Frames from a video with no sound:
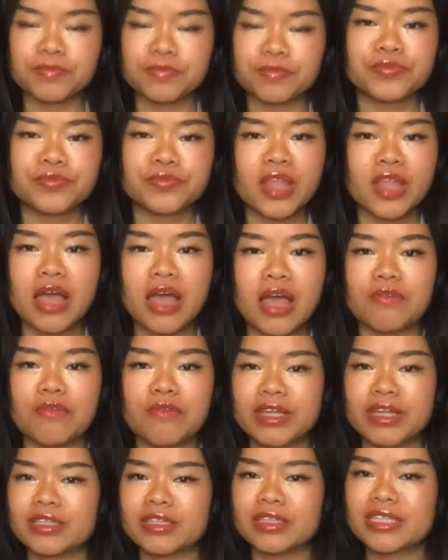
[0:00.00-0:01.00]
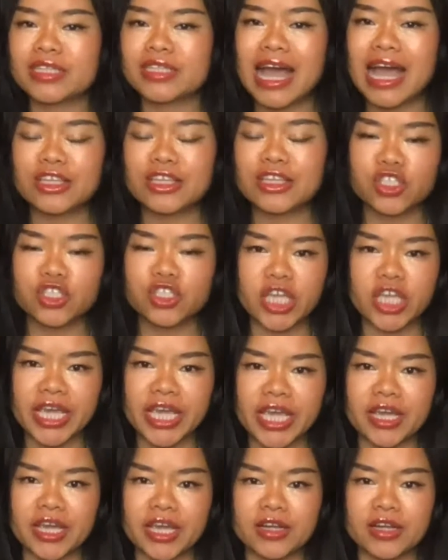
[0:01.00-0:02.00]
and find a nice
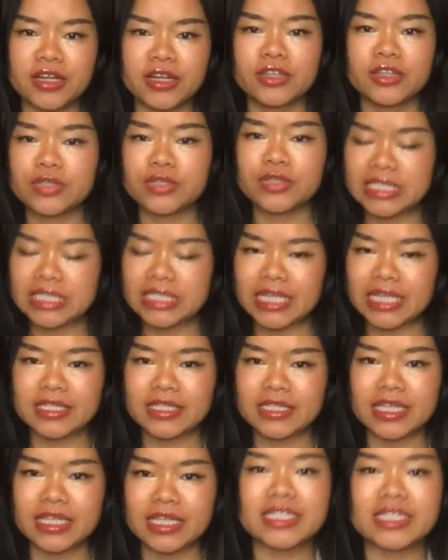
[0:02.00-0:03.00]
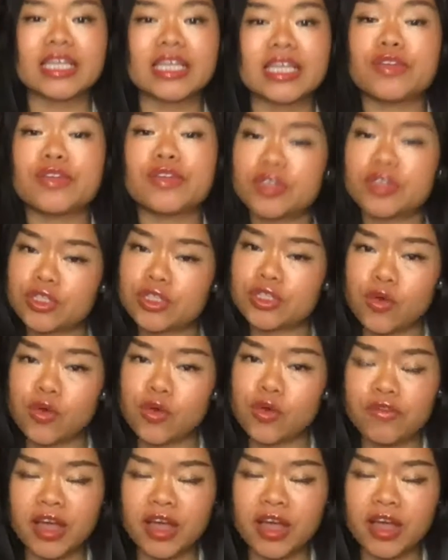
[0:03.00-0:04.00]
chair to sit instead of a sofa,
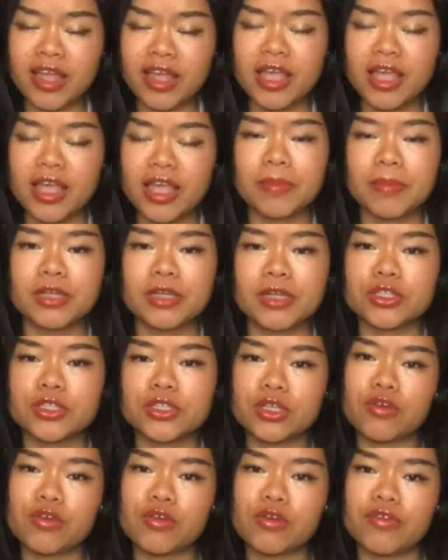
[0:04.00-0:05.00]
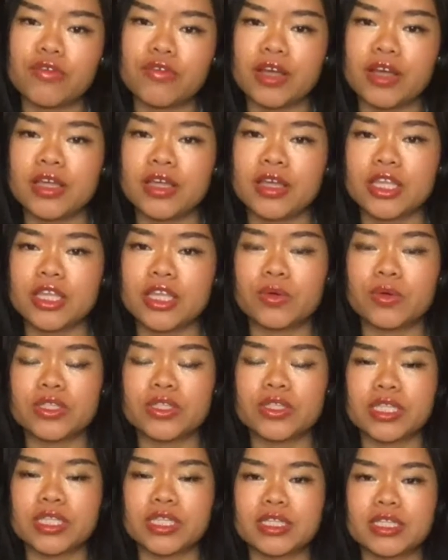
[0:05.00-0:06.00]
because sofa, you will sit
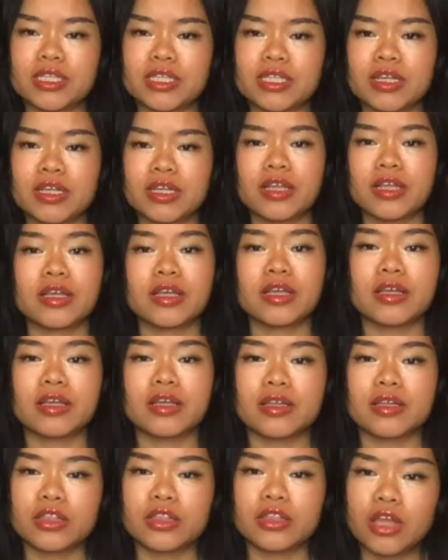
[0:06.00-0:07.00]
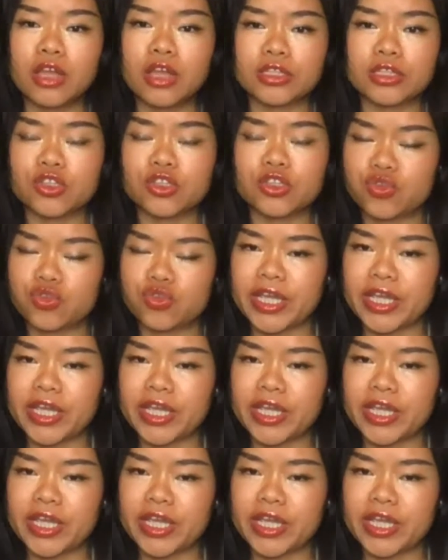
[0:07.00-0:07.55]
not straight.